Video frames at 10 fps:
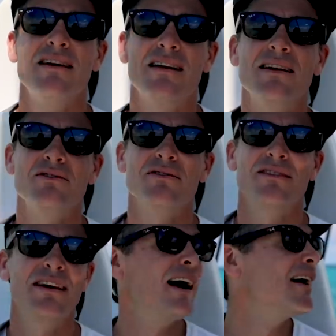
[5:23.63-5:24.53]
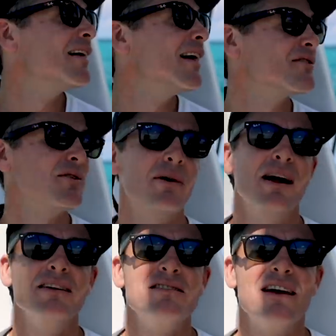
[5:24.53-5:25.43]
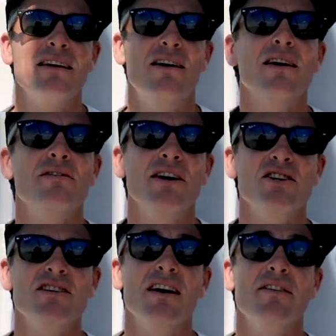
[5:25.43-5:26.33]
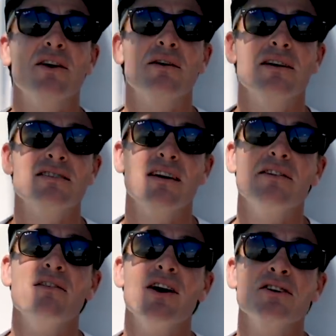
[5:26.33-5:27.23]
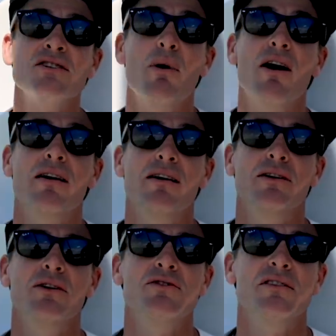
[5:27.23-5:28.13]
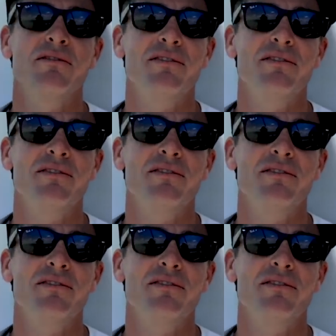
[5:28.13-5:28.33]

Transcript: That's, yeah. Yeah. That's what Riley said. Hogfish. He said yeah. they're he said they're very smart and elusive.